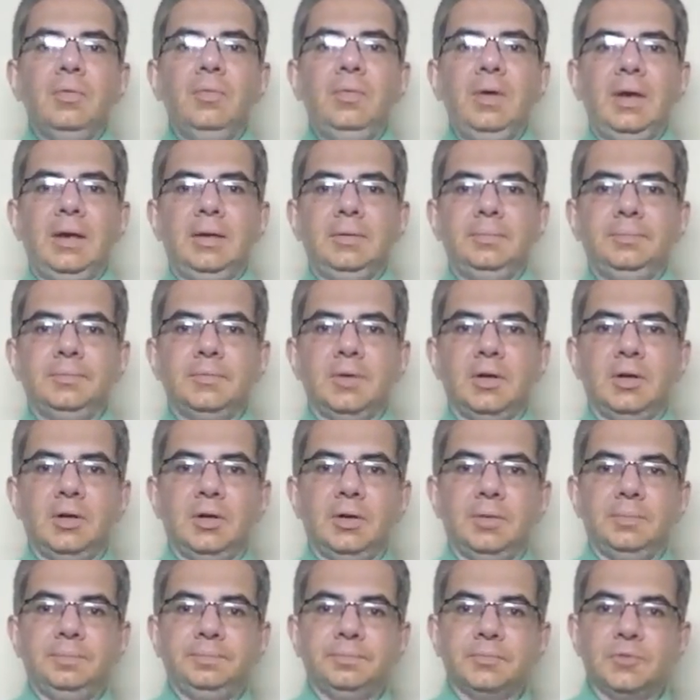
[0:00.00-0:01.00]

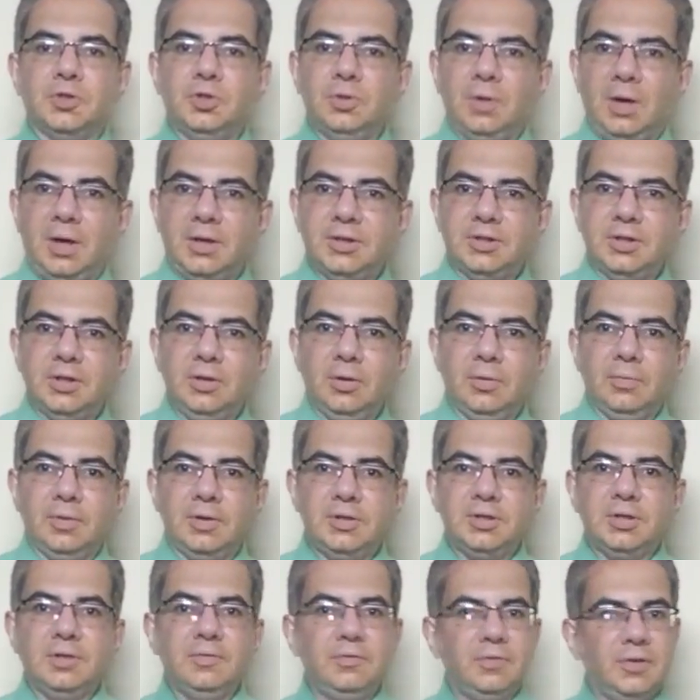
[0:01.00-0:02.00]
Well, to answer your
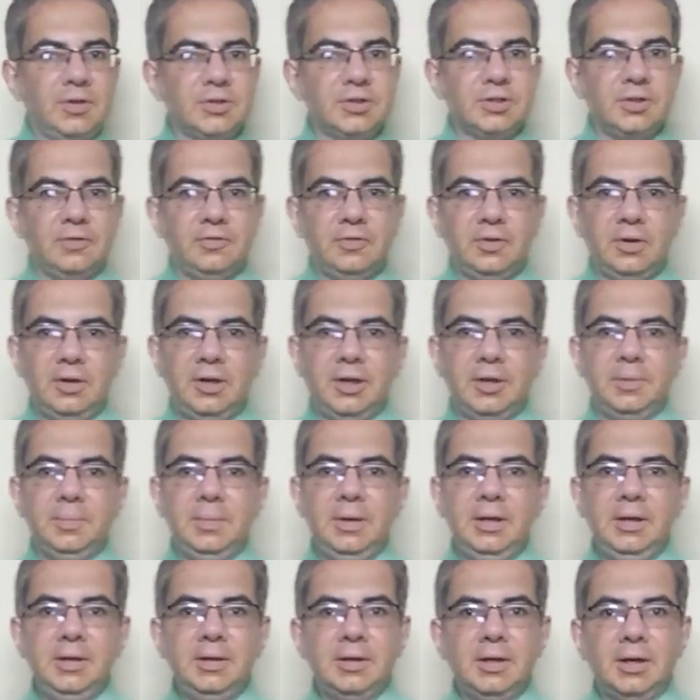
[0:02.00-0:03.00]
question, first of all, let
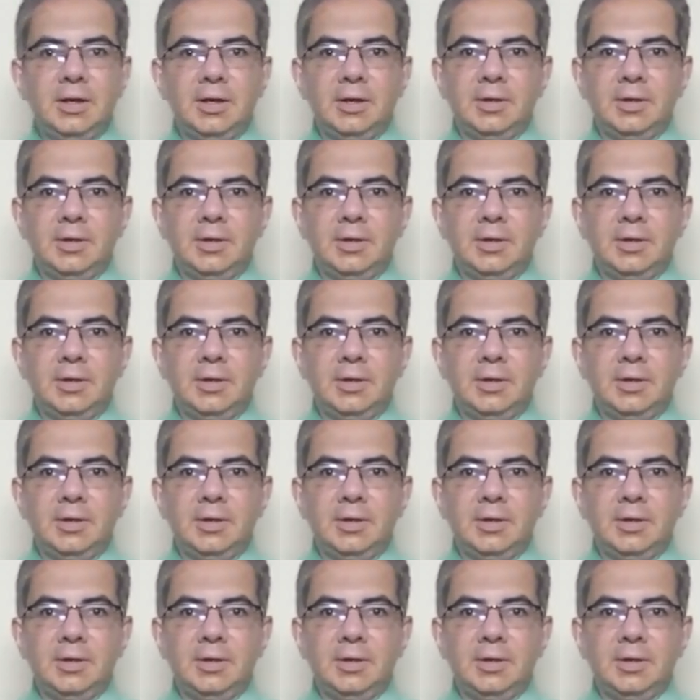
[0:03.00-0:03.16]
me